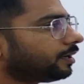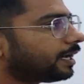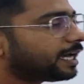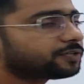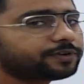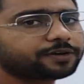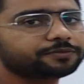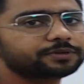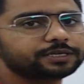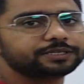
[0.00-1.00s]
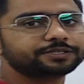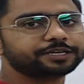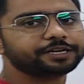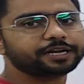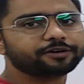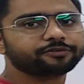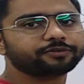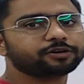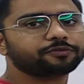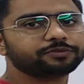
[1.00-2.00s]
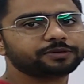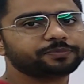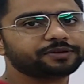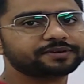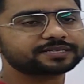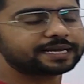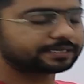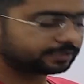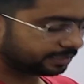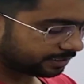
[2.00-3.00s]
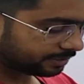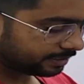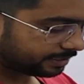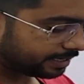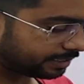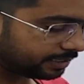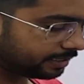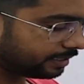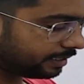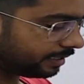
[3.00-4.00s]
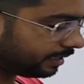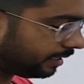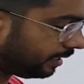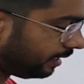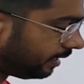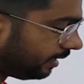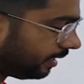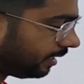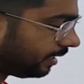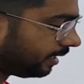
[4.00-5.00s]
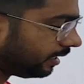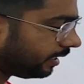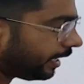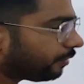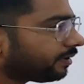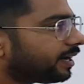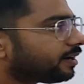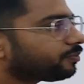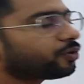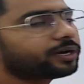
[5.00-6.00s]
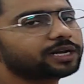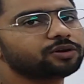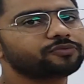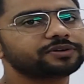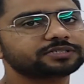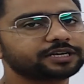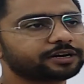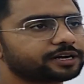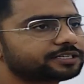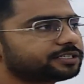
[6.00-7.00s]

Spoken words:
As we have seen in our one of the previous lectures, that the equivalent model of a synchronous